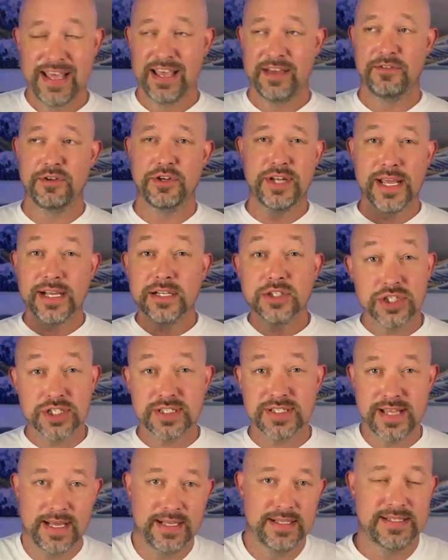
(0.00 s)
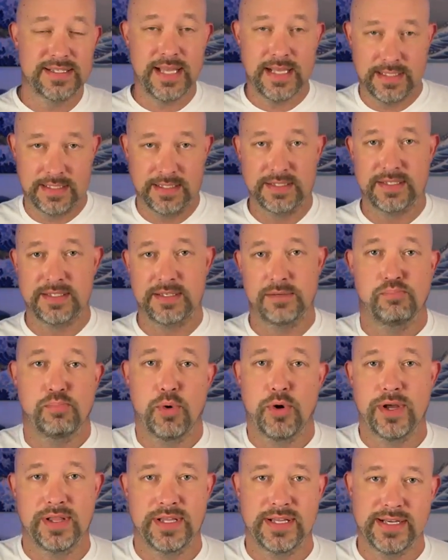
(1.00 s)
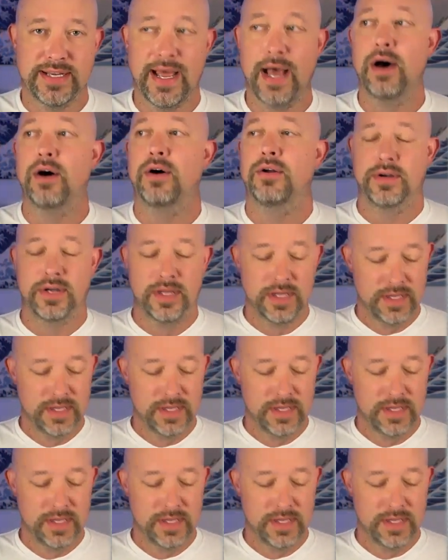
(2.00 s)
if you take just that sentence and boil it down,